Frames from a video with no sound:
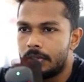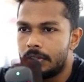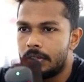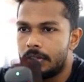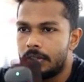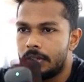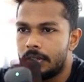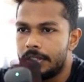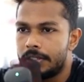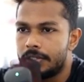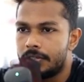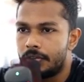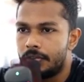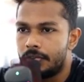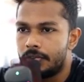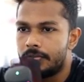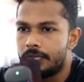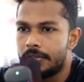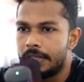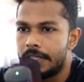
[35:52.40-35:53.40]
list
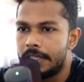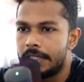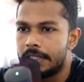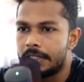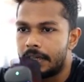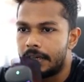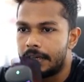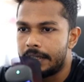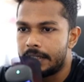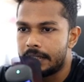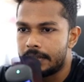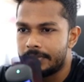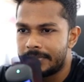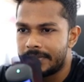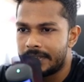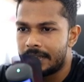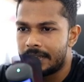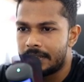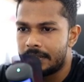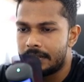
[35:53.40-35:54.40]
of these items,
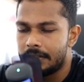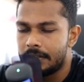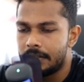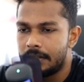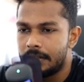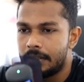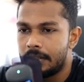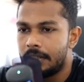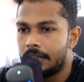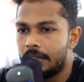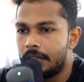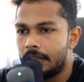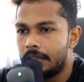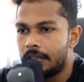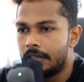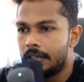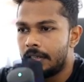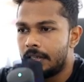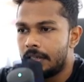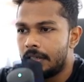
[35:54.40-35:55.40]
and
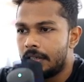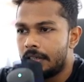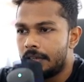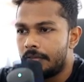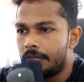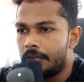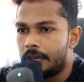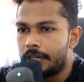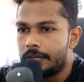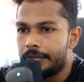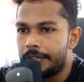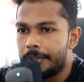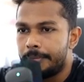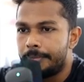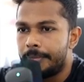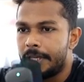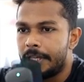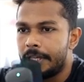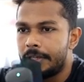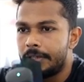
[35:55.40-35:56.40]
whatever the
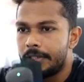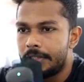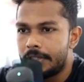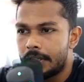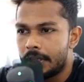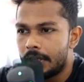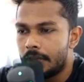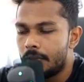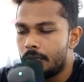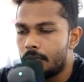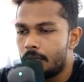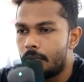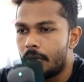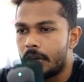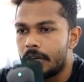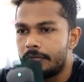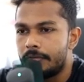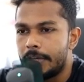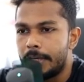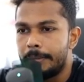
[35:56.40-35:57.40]
picked
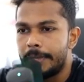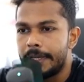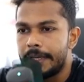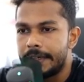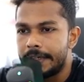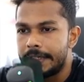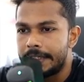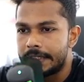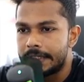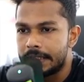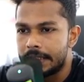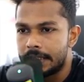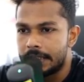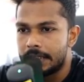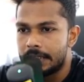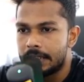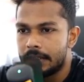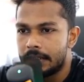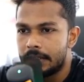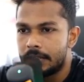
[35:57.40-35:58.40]
one will be returned
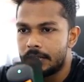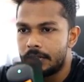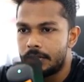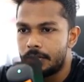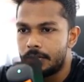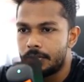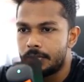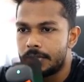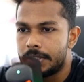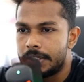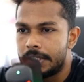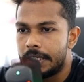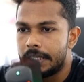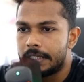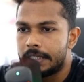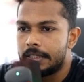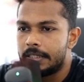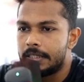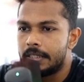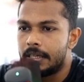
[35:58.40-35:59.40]
to
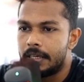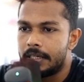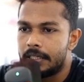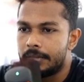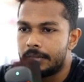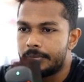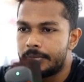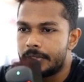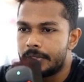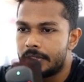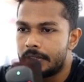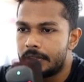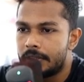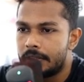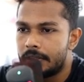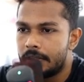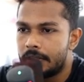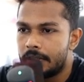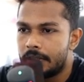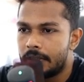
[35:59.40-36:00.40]
selected items
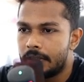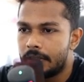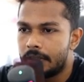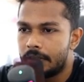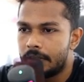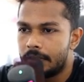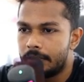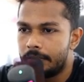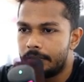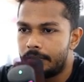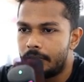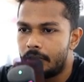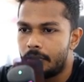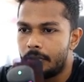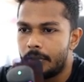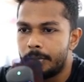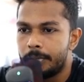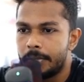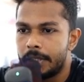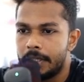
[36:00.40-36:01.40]

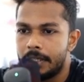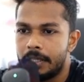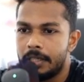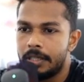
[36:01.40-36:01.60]
probably.